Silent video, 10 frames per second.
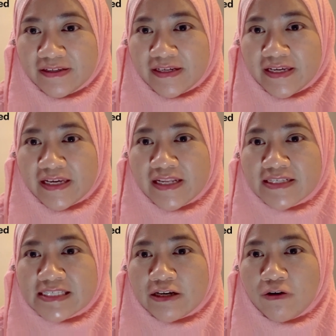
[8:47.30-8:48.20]
It is
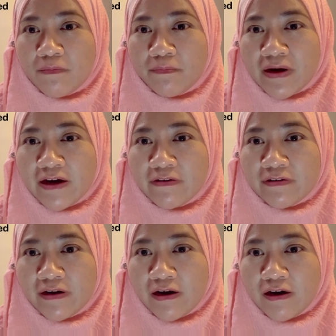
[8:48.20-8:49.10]
a compound
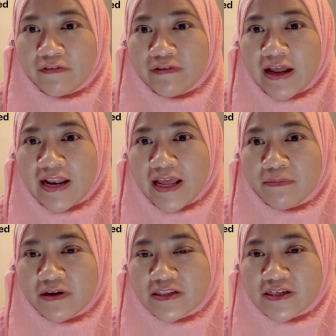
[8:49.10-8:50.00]
of
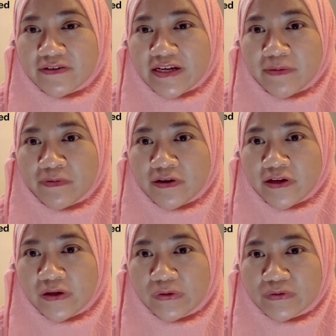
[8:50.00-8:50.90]
laboratory
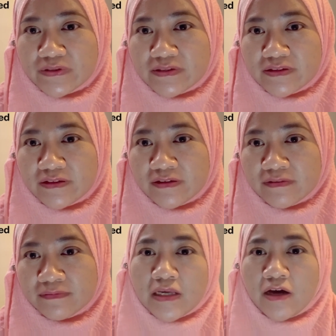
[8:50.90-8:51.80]
produced.
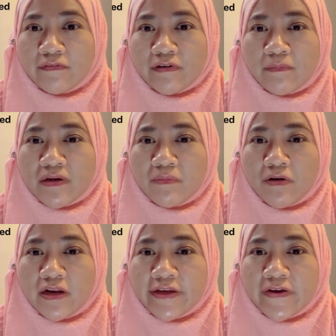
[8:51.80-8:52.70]
From the
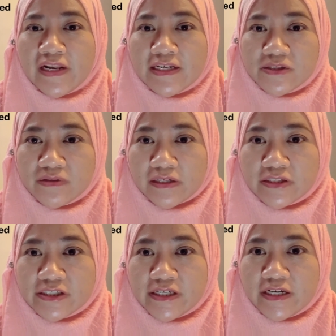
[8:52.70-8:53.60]
molecular
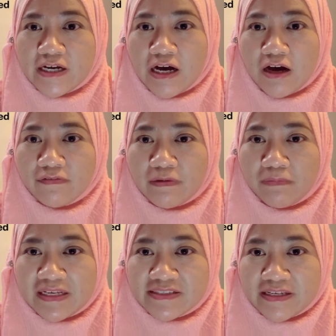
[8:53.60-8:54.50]
structure of a
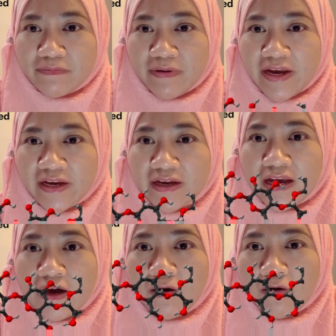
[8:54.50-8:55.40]
plastic bag
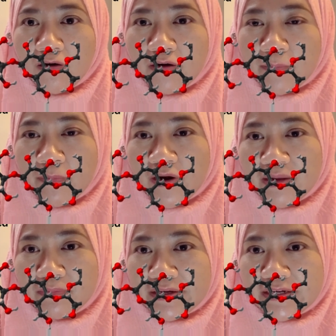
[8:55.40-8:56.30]
or a
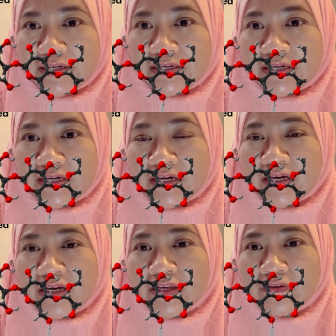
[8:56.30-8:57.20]
polymer,
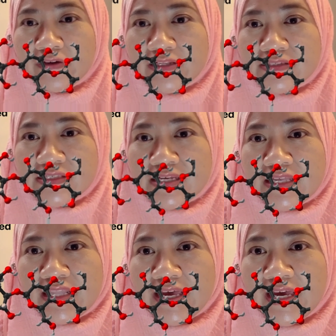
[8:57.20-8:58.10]
you can see
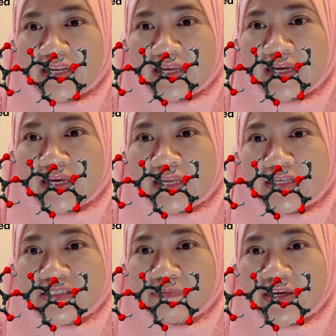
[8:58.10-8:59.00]
that it is
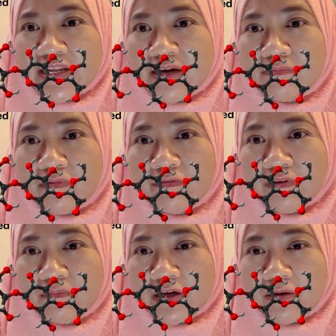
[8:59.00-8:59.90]
made up from
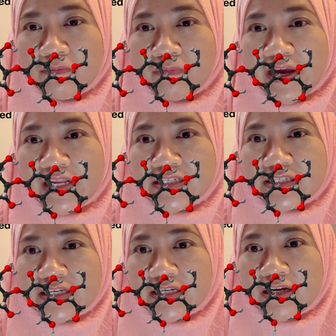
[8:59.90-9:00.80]
the
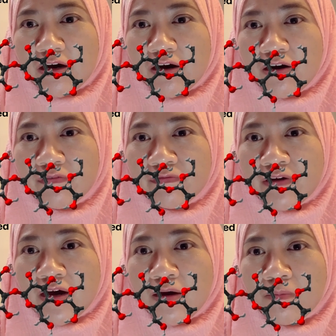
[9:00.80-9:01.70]
combination of
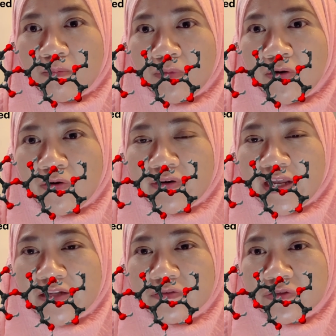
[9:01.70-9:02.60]
more
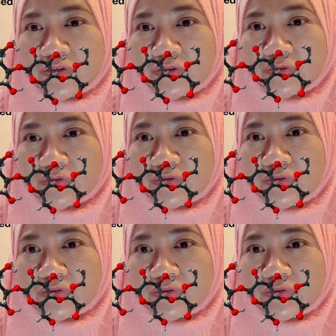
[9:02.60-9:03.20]
than 2